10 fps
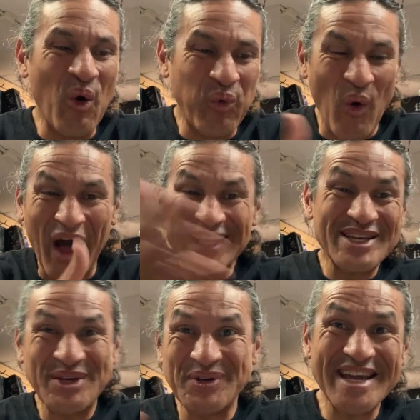Why do
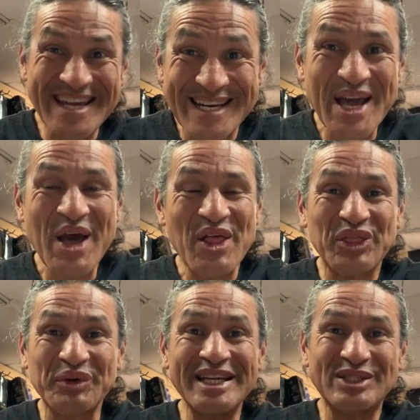you need
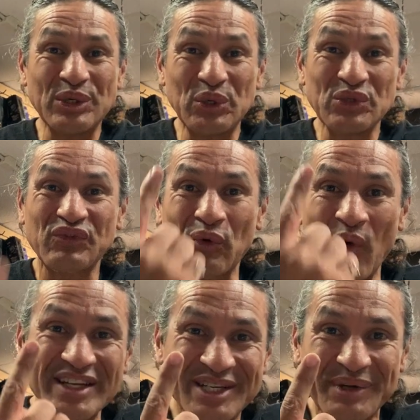three tools for
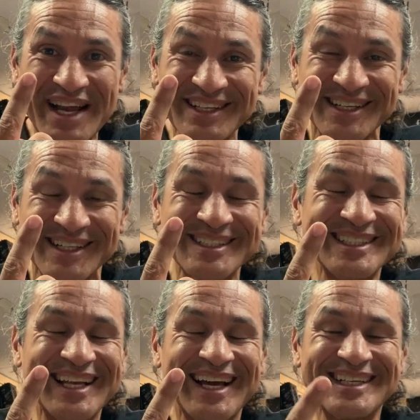one derailleur?
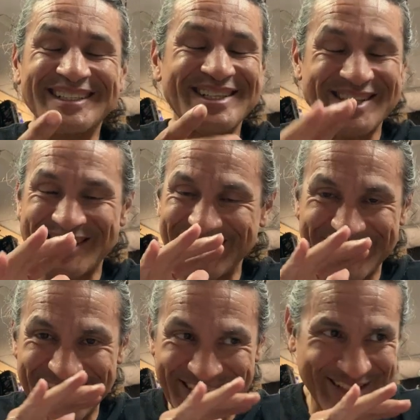
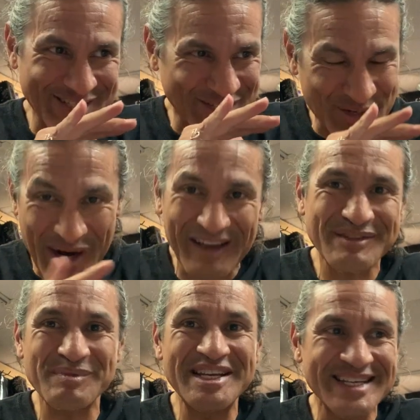That just
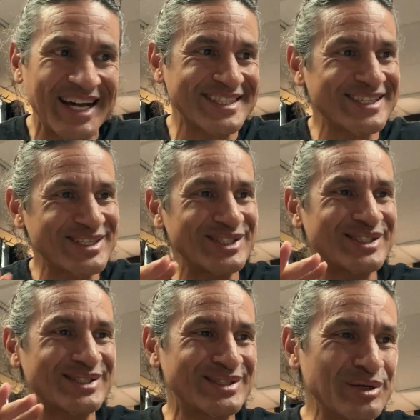drives me nuts. It's just
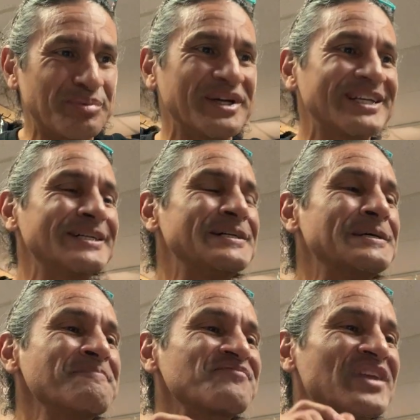stupid.
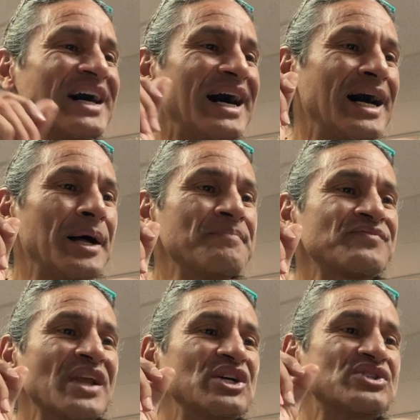
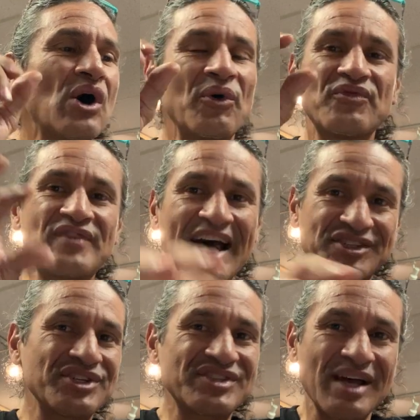So
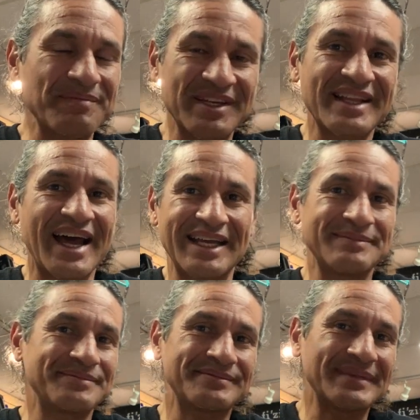that's just something that
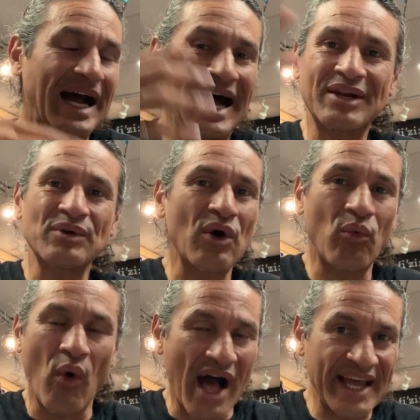I don't know
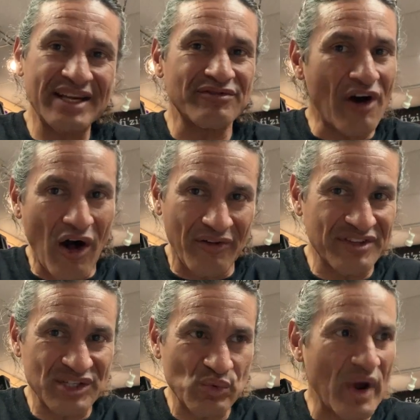why it evolved
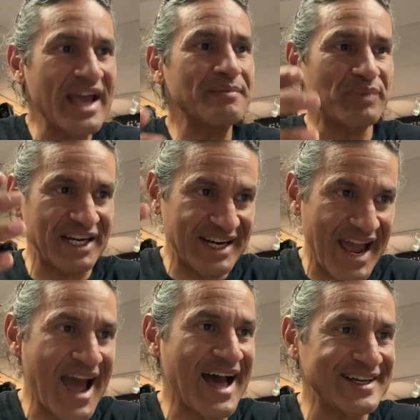this way, but it
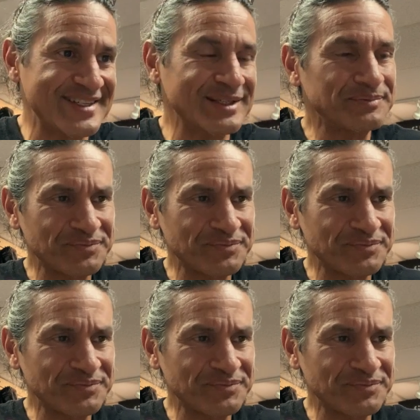has.